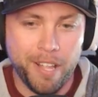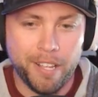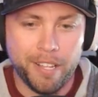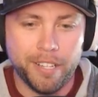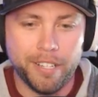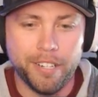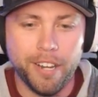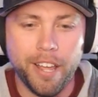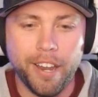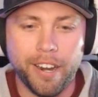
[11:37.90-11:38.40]

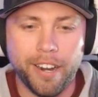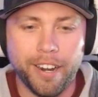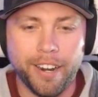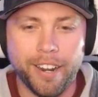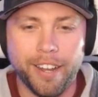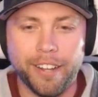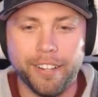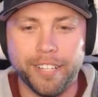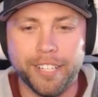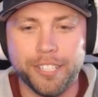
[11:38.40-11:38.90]

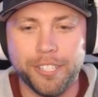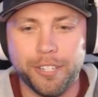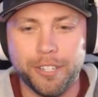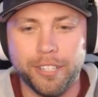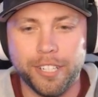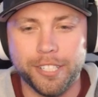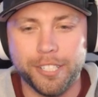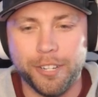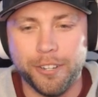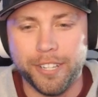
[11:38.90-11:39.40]
No.
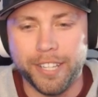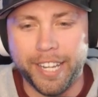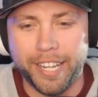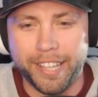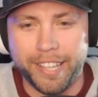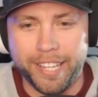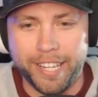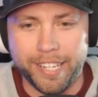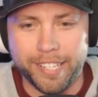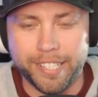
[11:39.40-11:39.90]
Let's do it
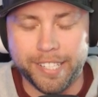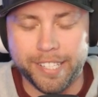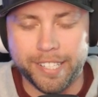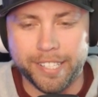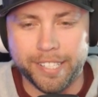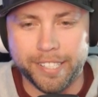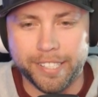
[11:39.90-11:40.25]
like this.